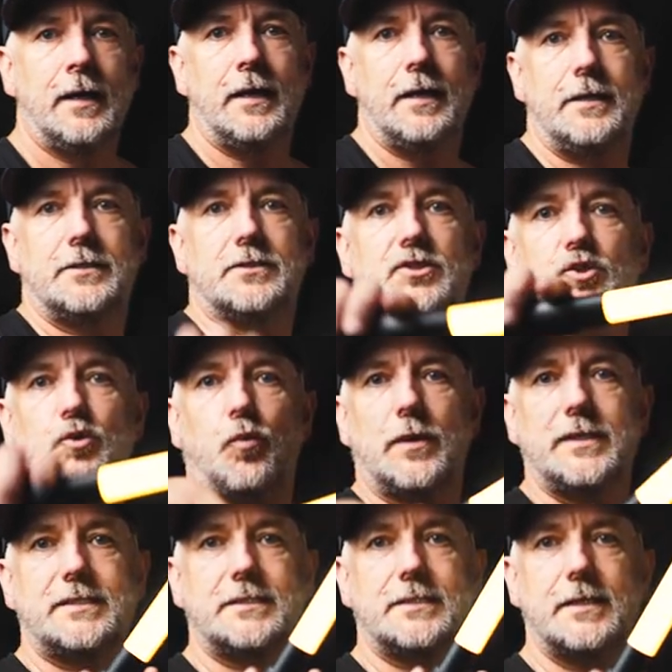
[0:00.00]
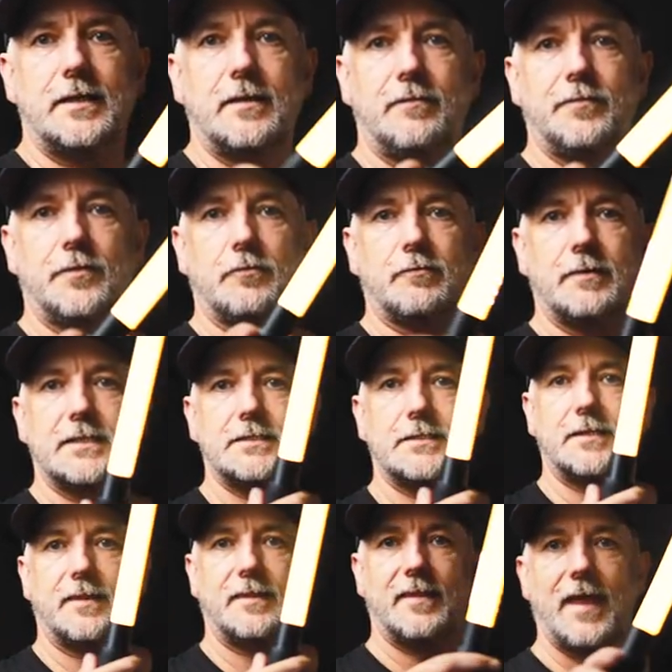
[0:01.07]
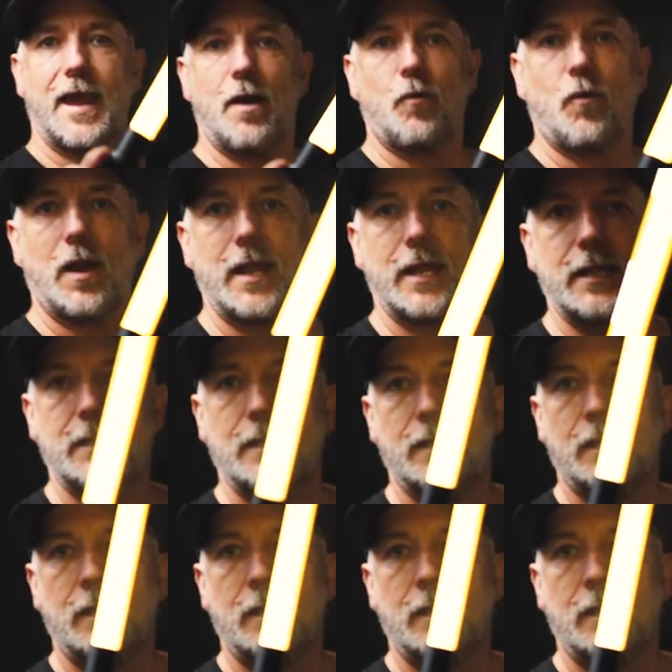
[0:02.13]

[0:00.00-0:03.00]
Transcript: is twisting of the wrist that way.